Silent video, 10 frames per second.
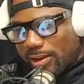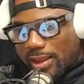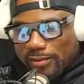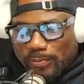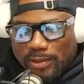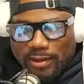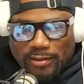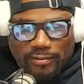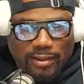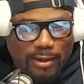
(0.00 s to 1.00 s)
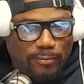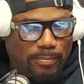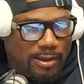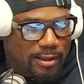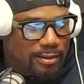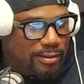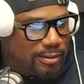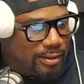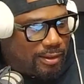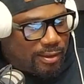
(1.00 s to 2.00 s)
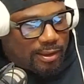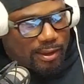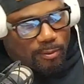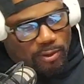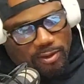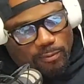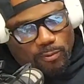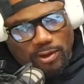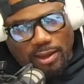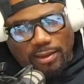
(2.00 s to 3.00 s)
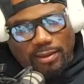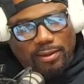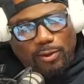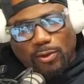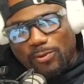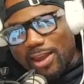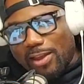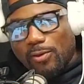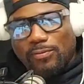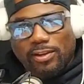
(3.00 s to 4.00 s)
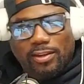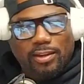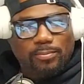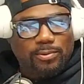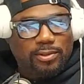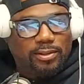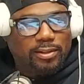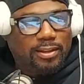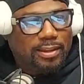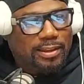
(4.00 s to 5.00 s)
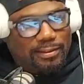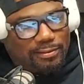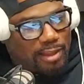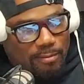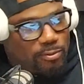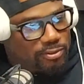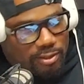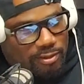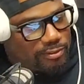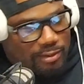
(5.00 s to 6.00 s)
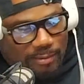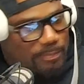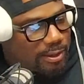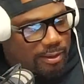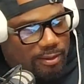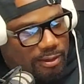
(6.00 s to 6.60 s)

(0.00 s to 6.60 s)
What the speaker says: I explain this to everybody. And even when I, got over to Kenwood, it's levels to this shit, man.